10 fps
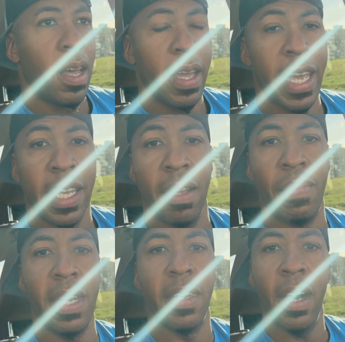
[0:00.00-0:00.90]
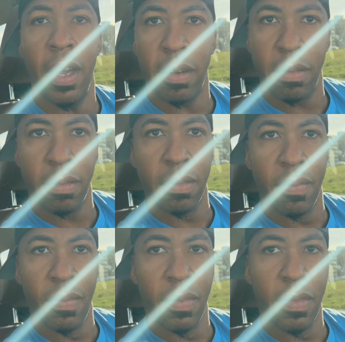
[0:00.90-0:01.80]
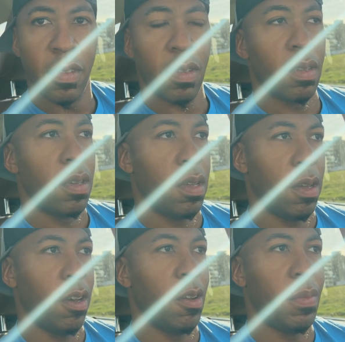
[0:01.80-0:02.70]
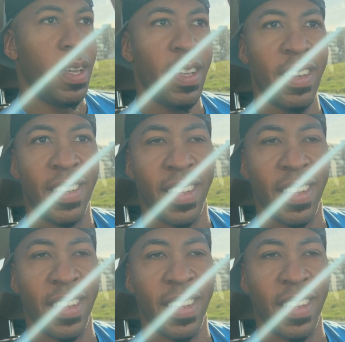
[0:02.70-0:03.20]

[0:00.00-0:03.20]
it can be done? You know what I mean?